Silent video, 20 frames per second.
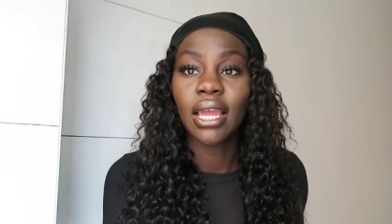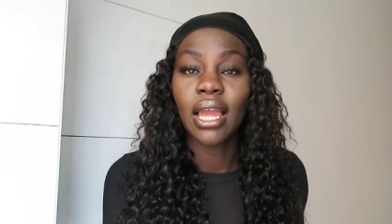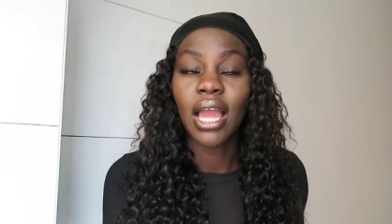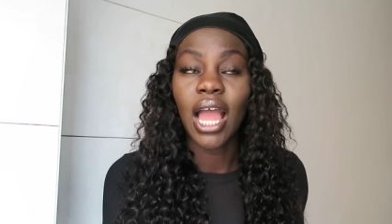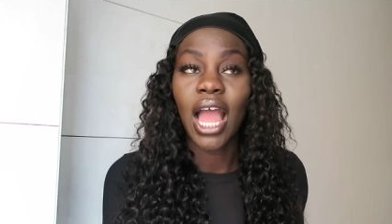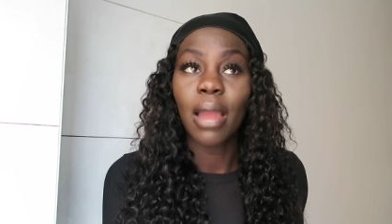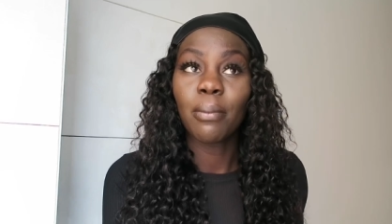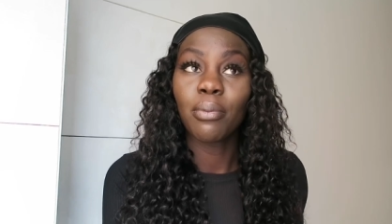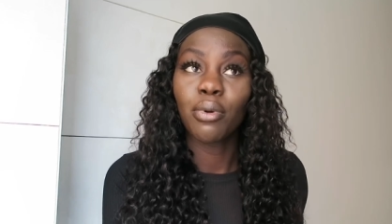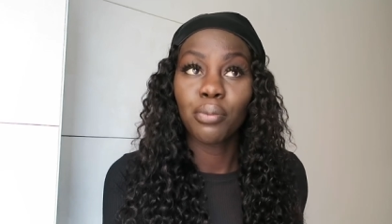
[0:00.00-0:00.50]

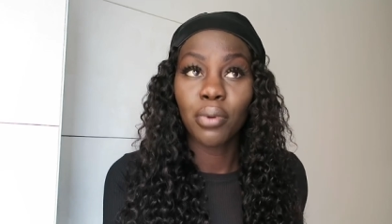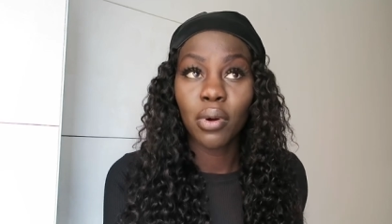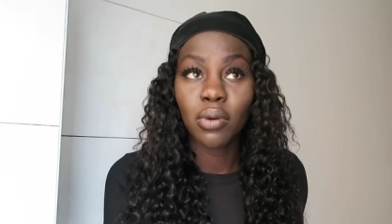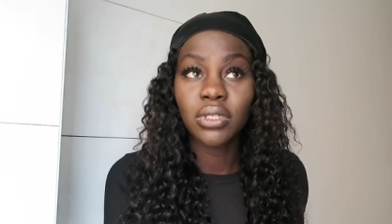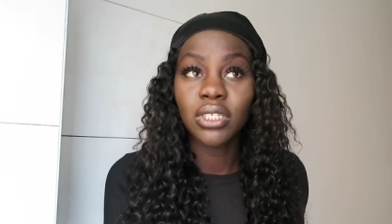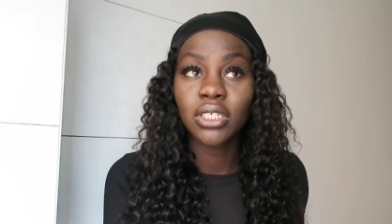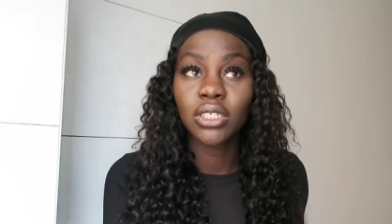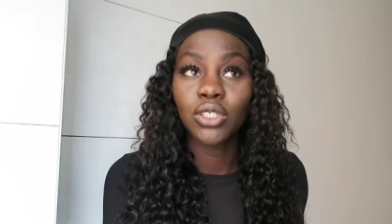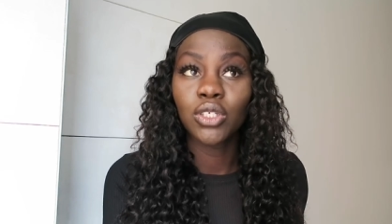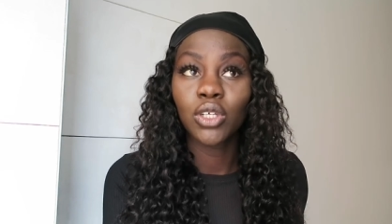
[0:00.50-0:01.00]
I'm
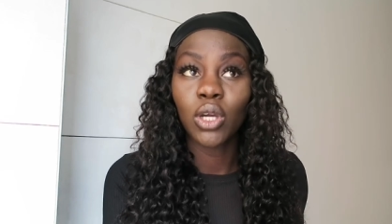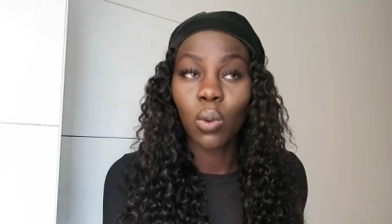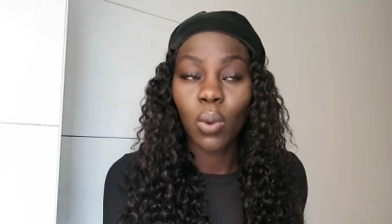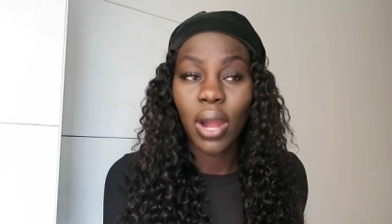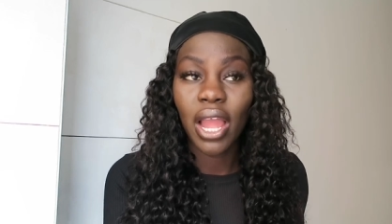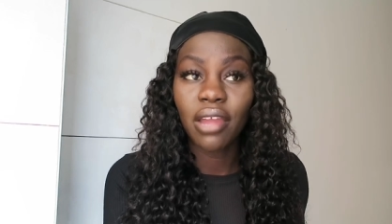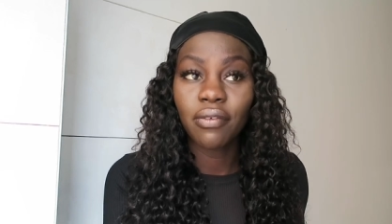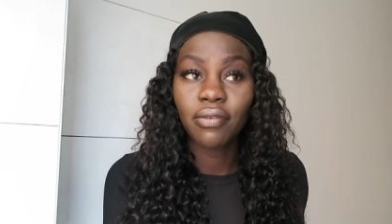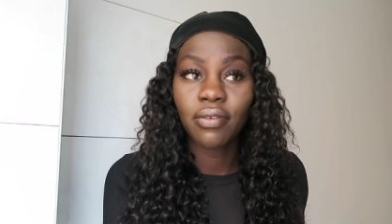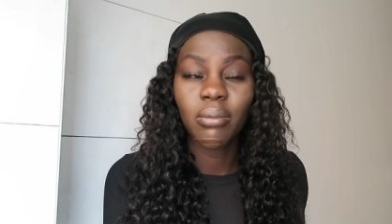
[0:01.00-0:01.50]
proposing to your
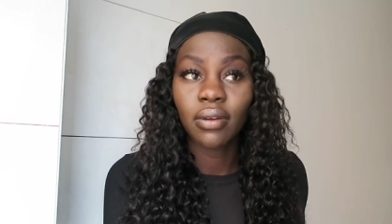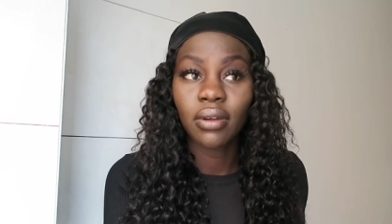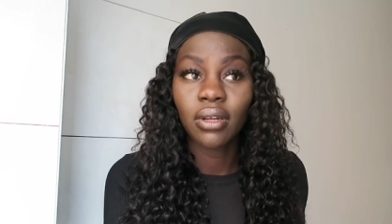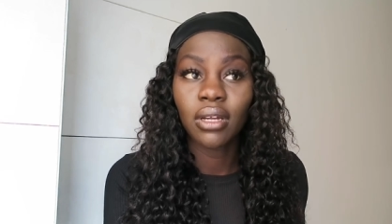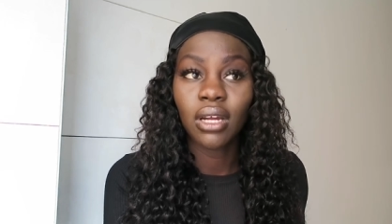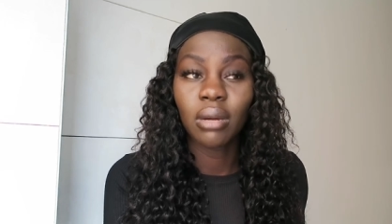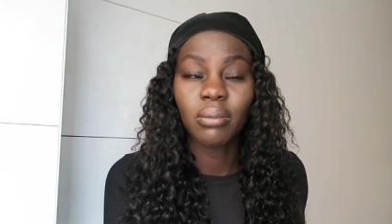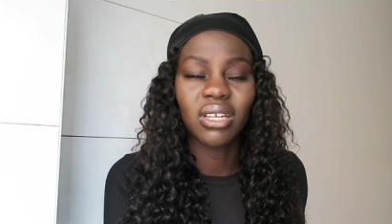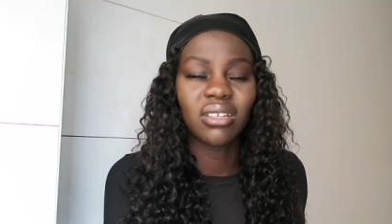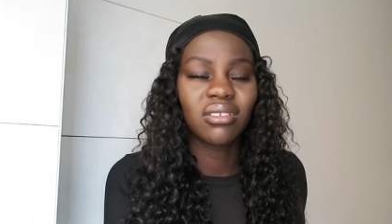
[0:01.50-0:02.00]
wife.
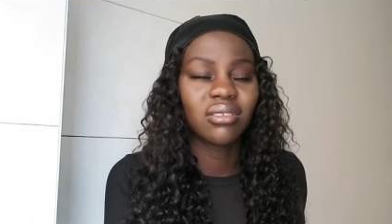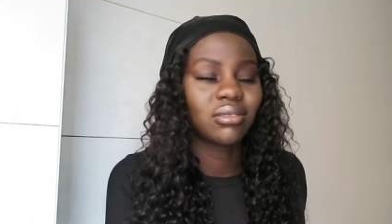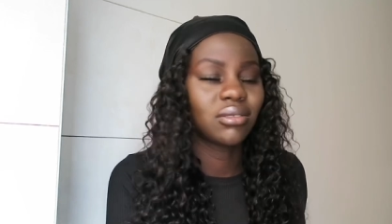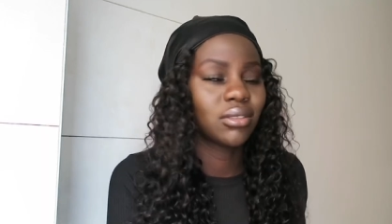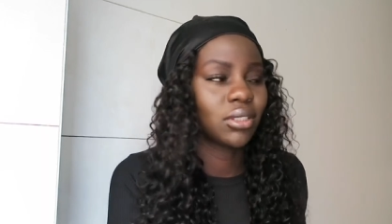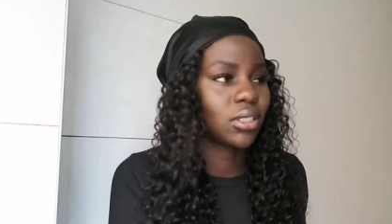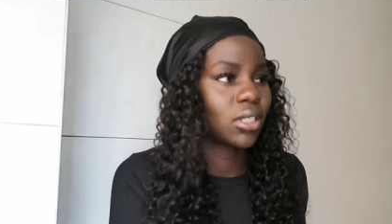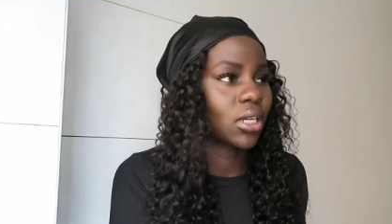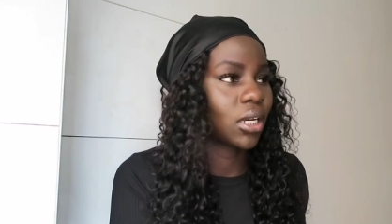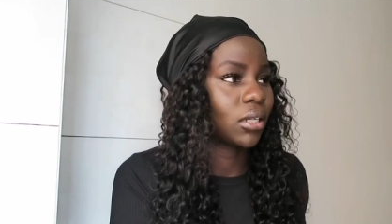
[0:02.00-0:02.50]
I mean,
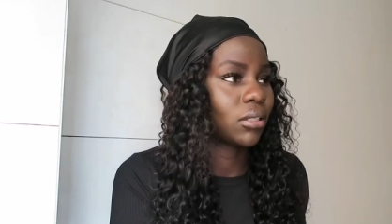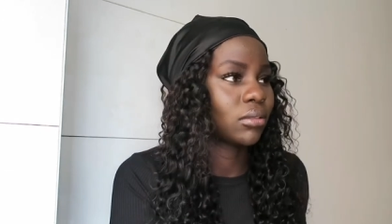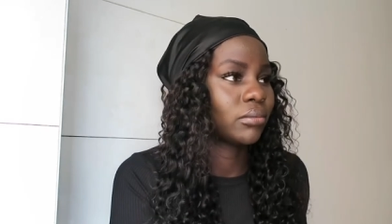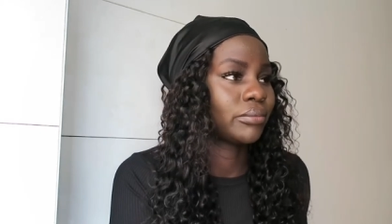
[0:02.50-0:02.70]
okay.